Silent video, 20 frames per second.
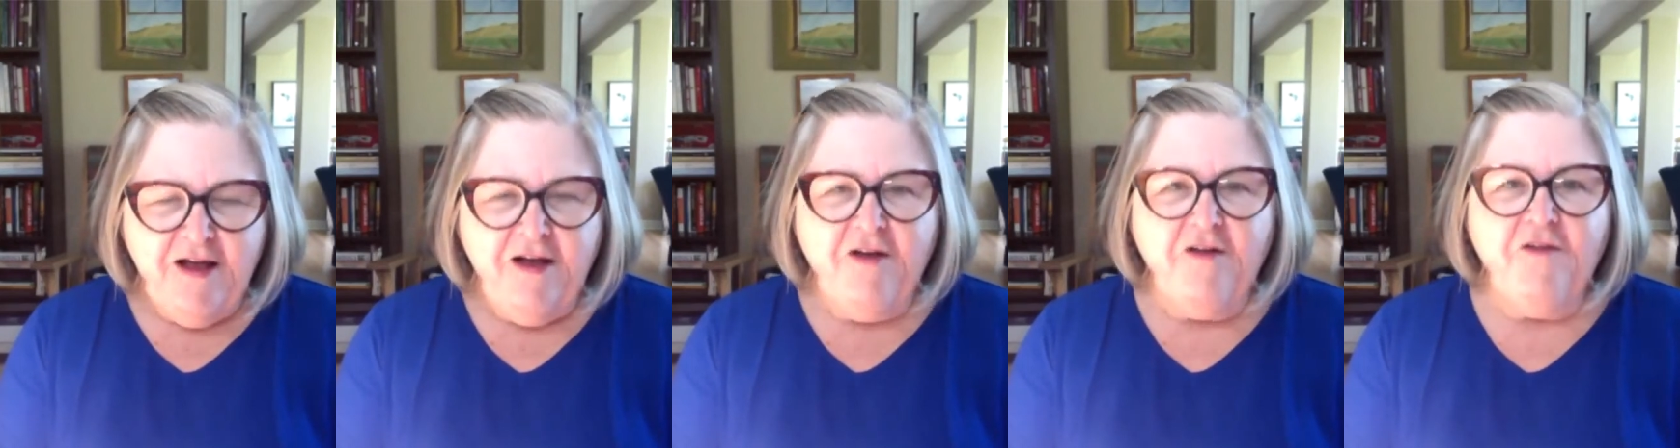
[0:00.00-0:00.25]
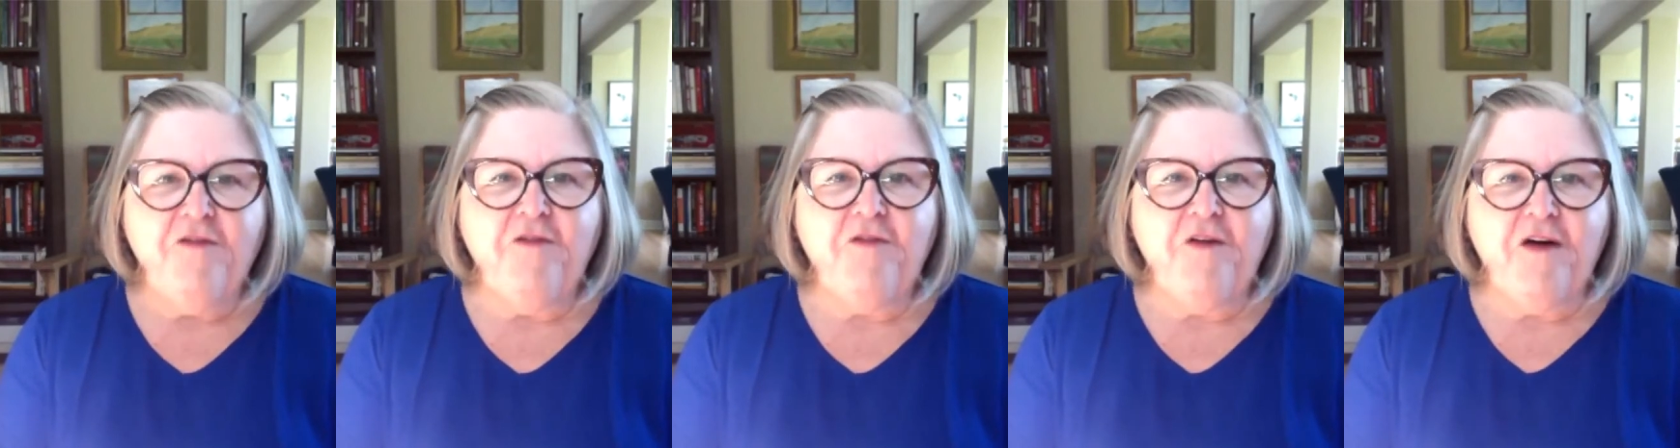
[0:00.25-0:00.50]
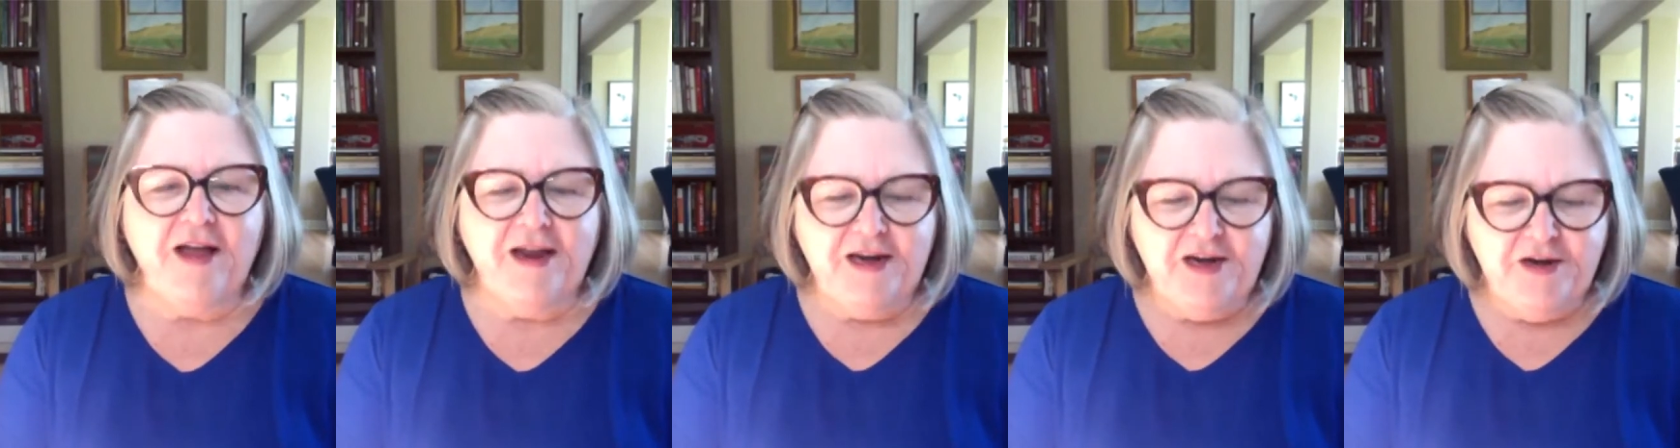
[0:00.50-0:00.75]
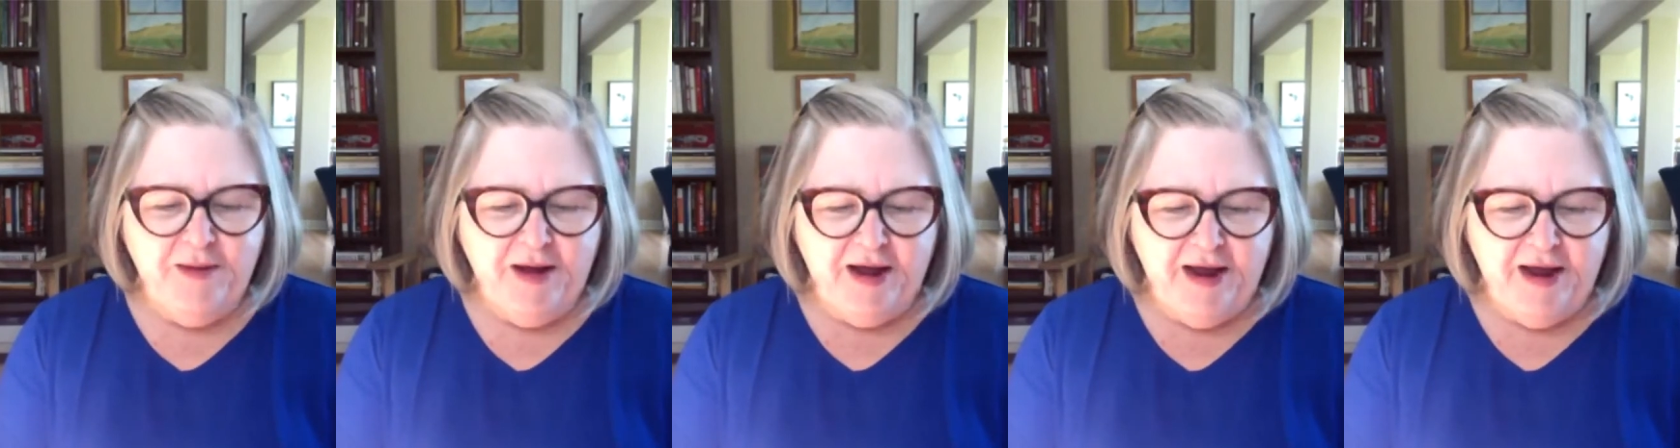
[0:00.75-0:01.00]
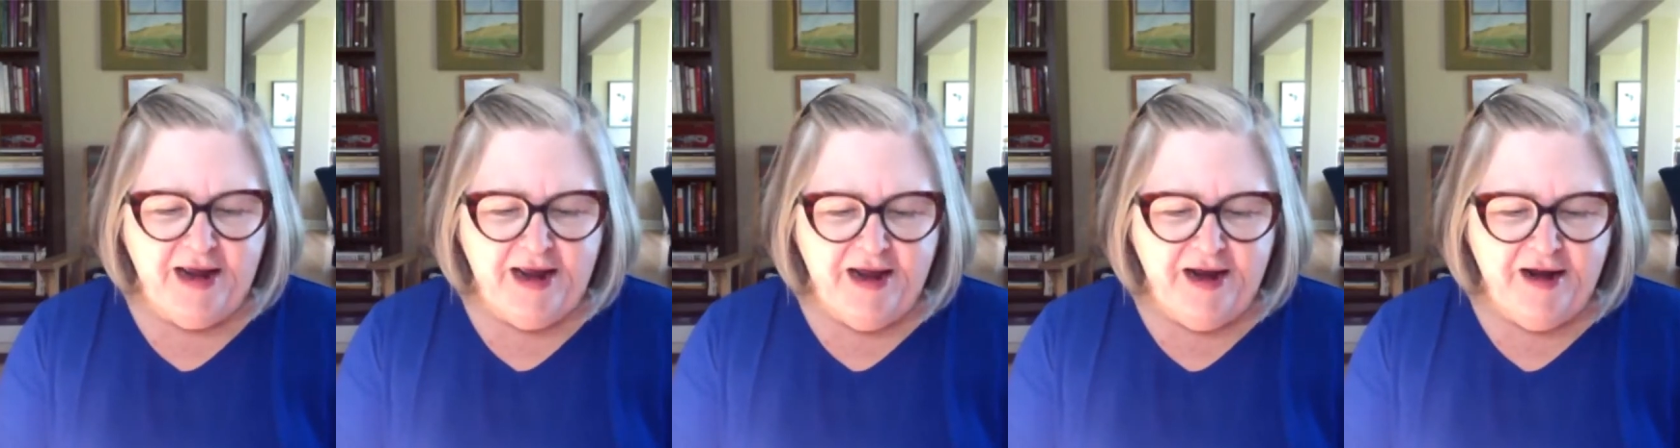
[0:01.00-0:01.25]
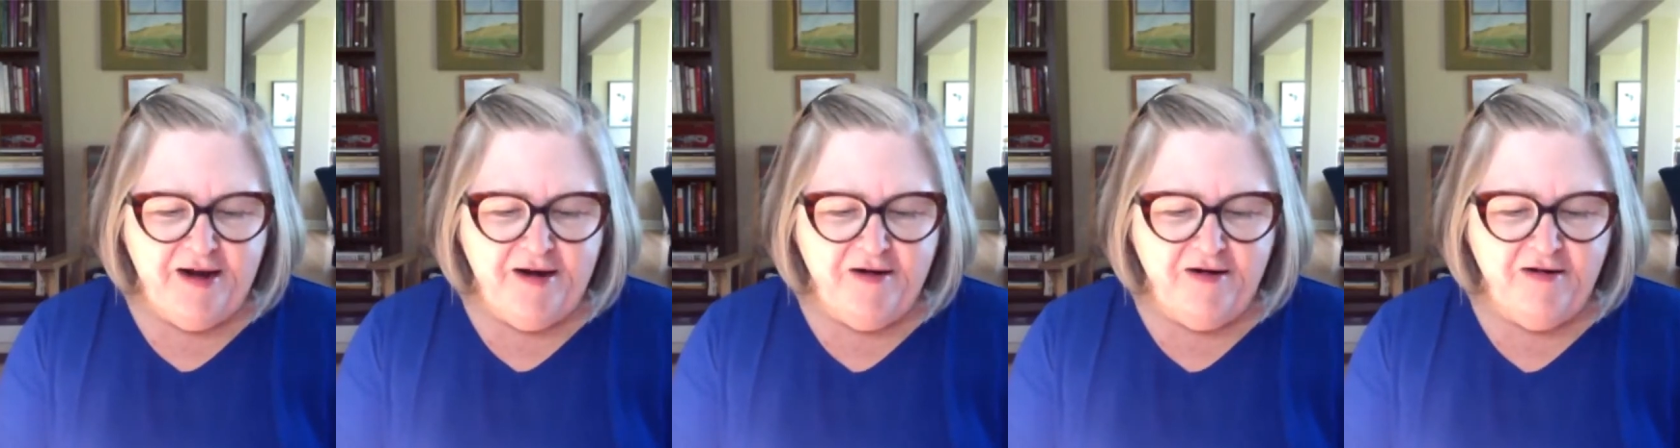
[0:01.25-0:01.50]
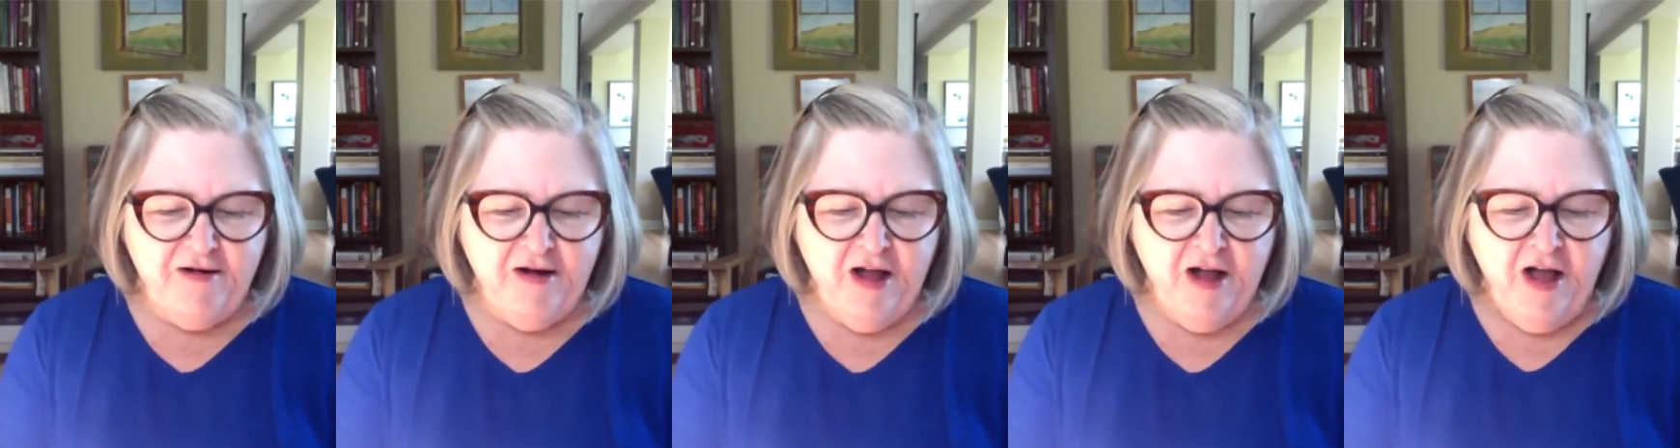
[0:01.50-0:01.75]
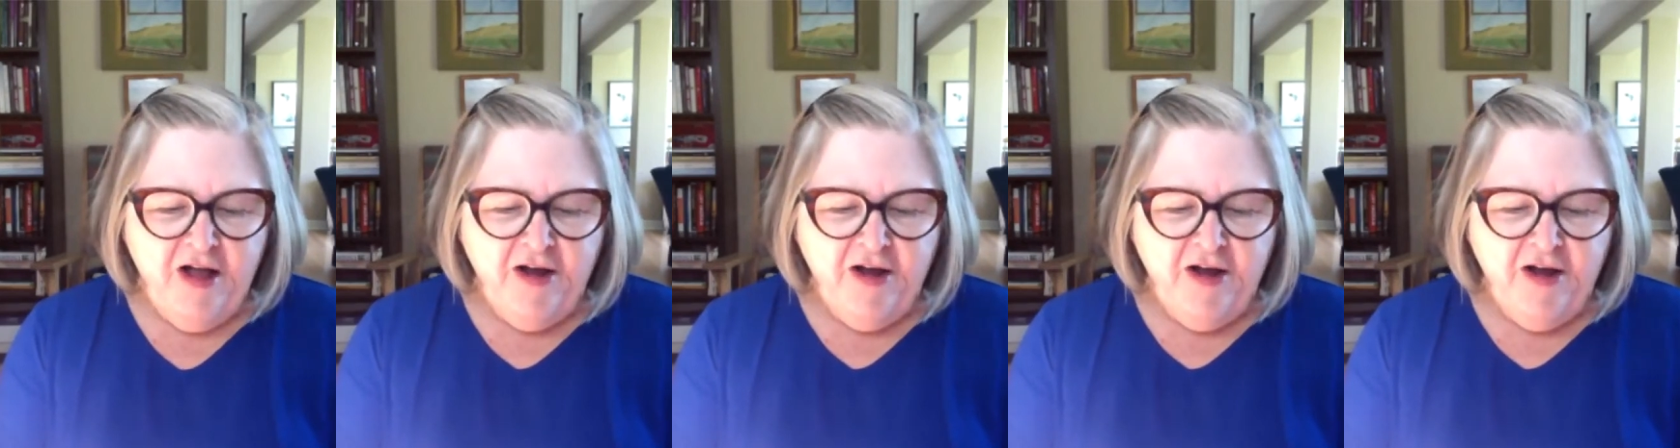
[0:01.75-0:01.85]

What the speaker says: find my air,